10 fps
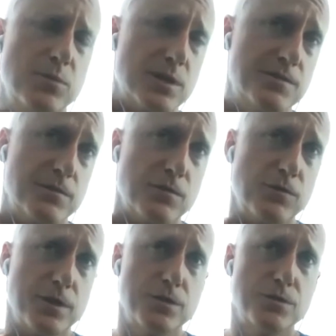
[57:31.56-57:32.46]
please feel
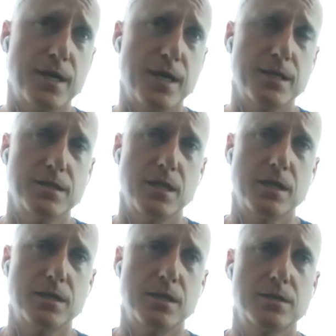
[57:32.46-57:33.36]
free to do that and
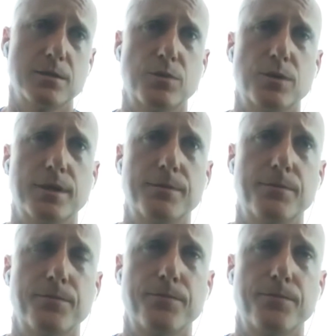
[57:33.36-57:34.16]
jump on in.